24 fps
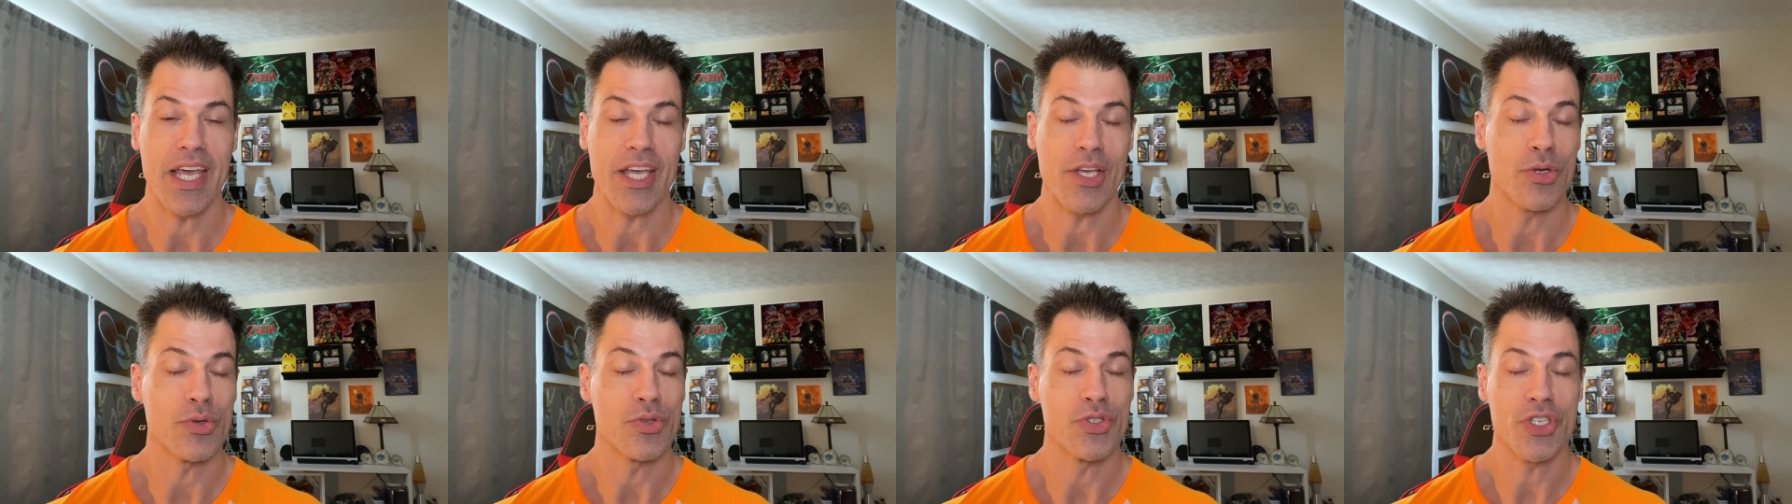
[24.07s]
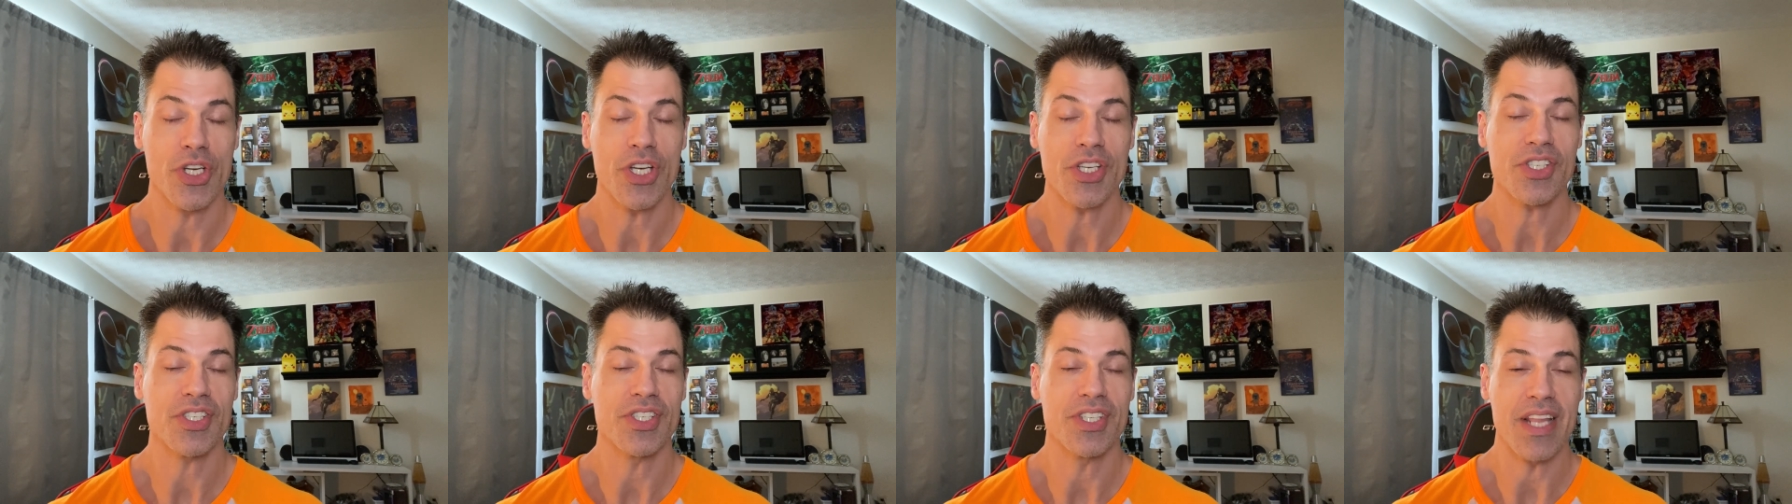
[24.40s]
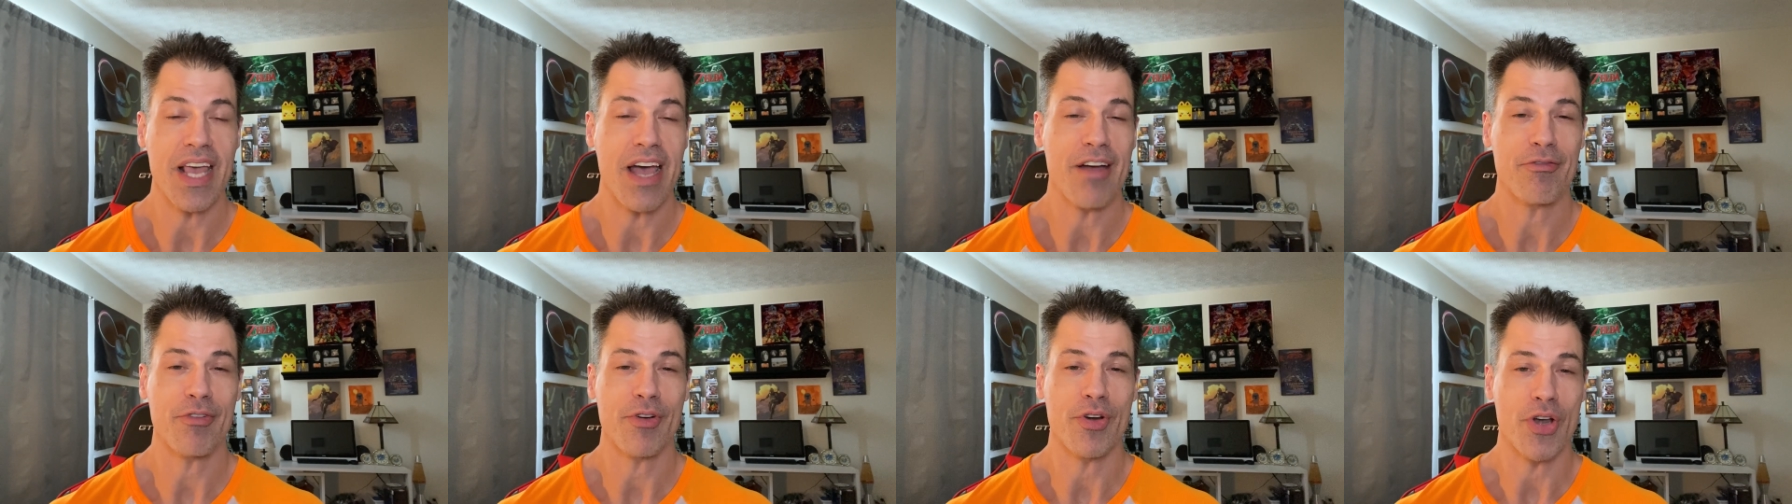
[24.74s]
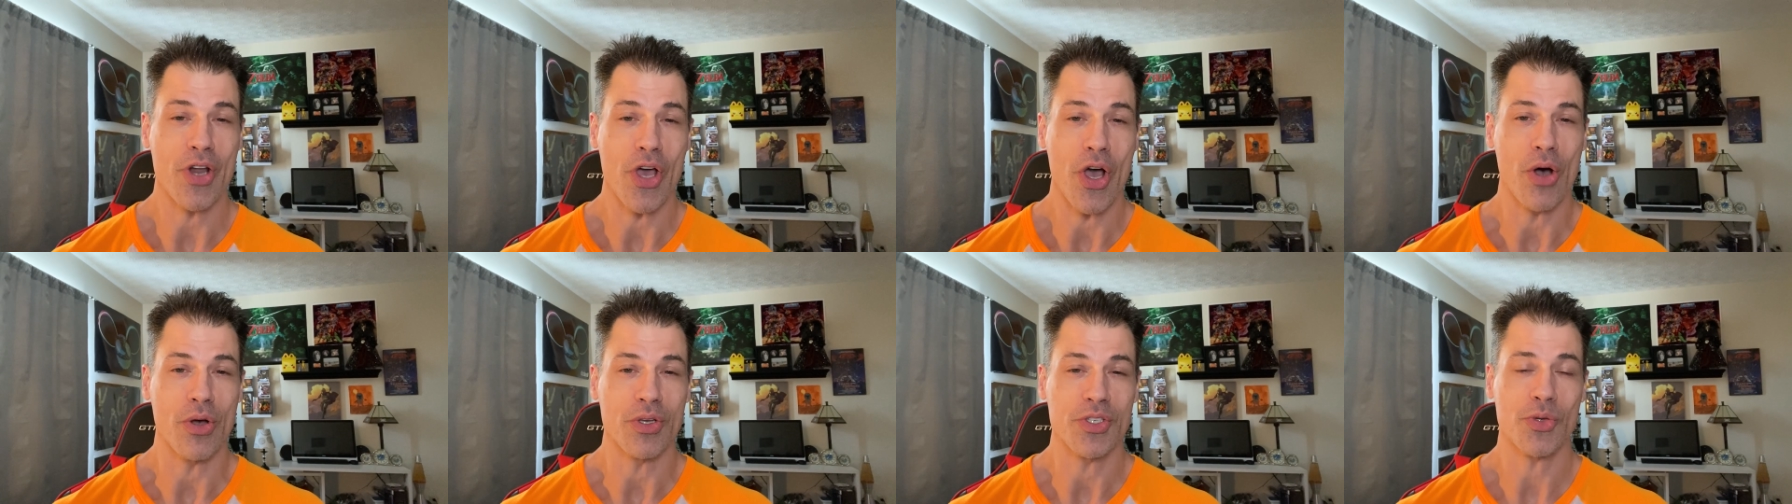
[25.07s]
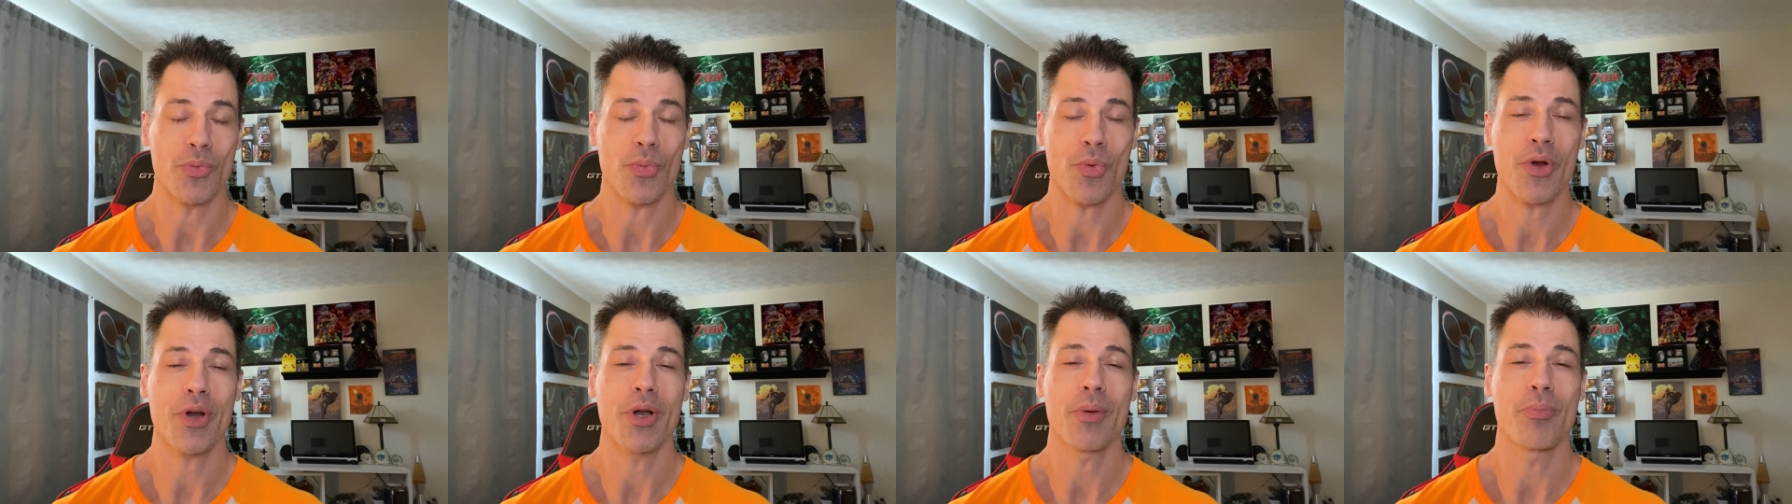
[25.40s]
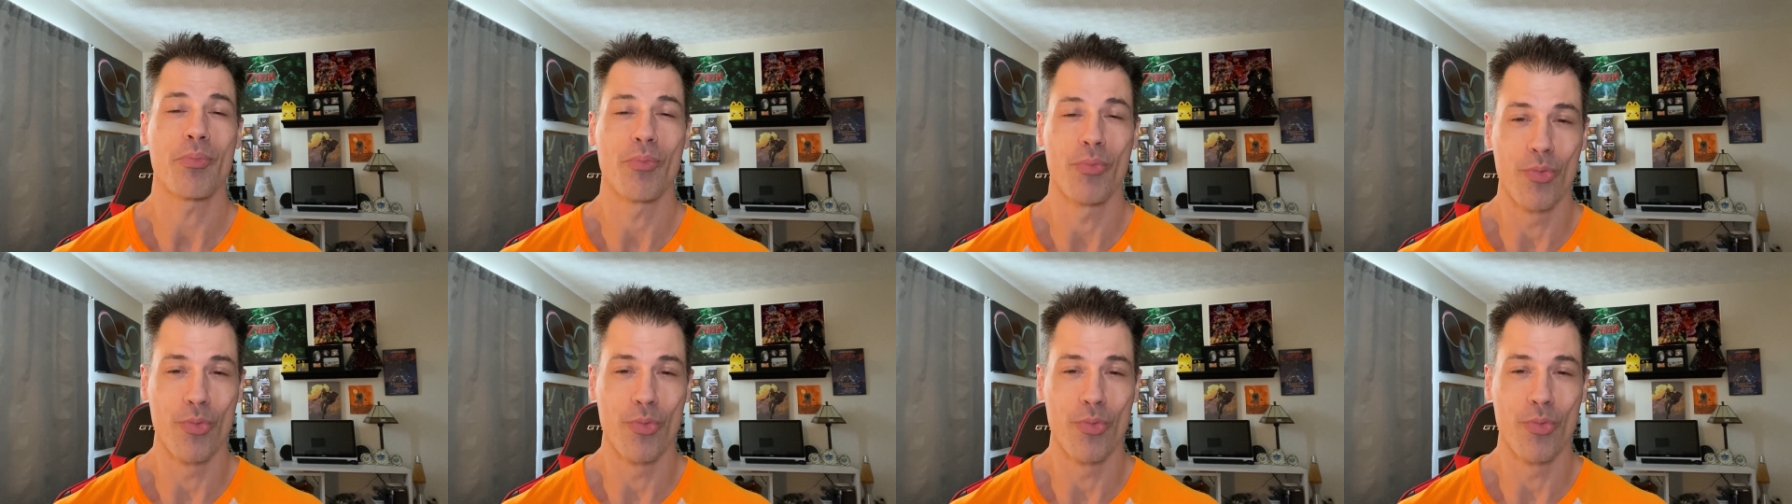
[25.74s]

You just never know. So we're going to